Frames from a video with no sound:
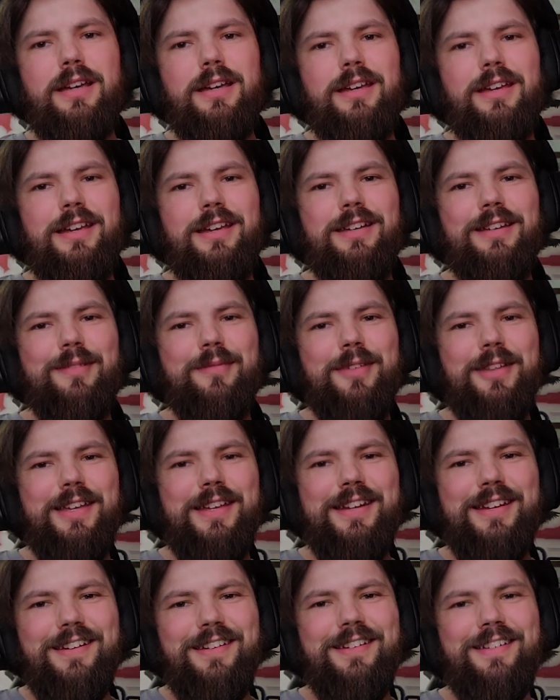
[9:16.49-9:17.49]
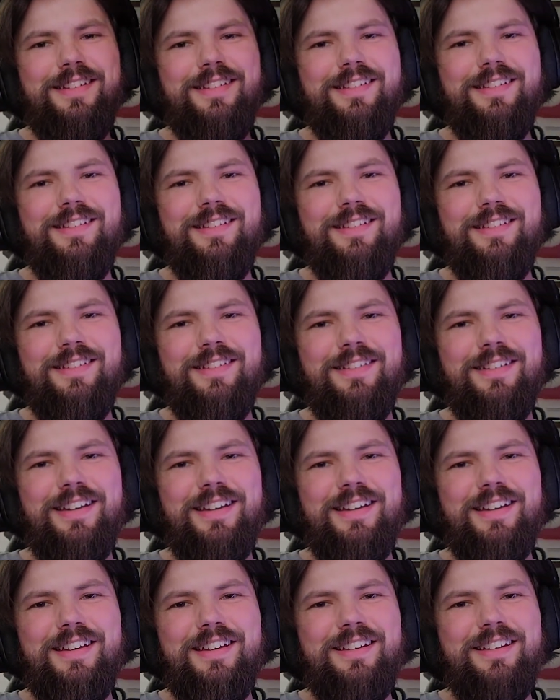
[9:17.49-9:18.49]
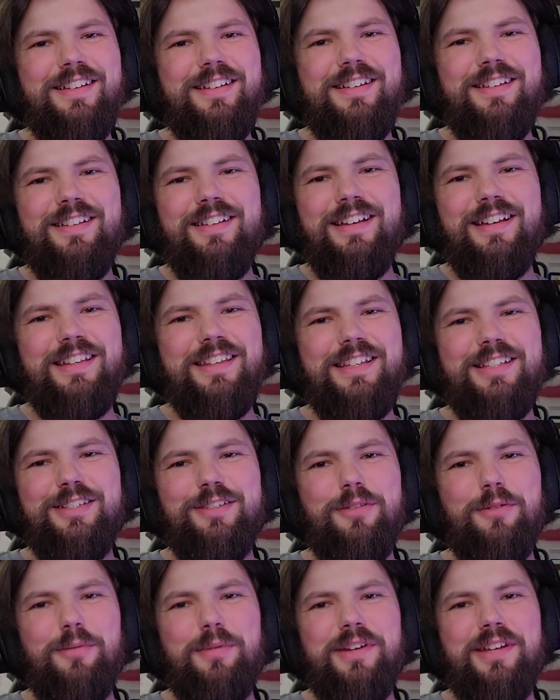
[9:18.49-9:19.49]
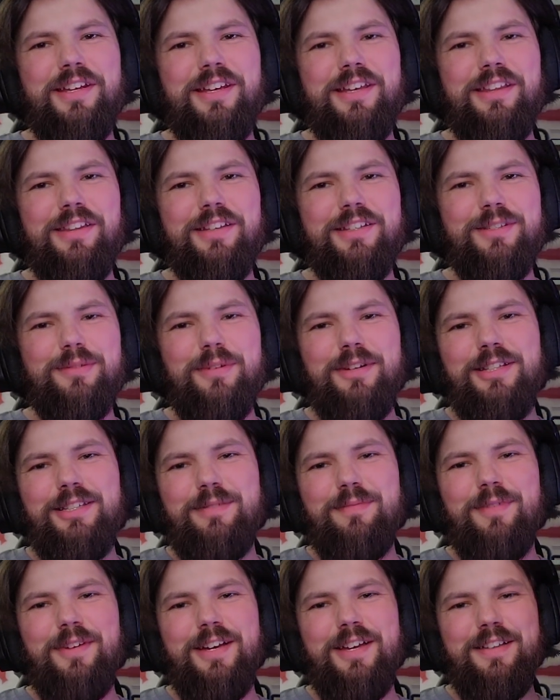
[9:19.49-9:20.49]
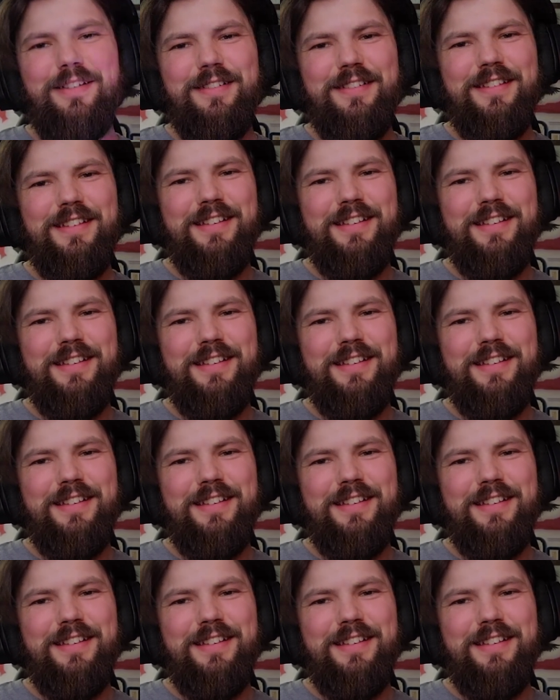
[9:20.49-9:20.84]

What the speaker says: You got candy blade. Like, these are the ridiculous ones, but...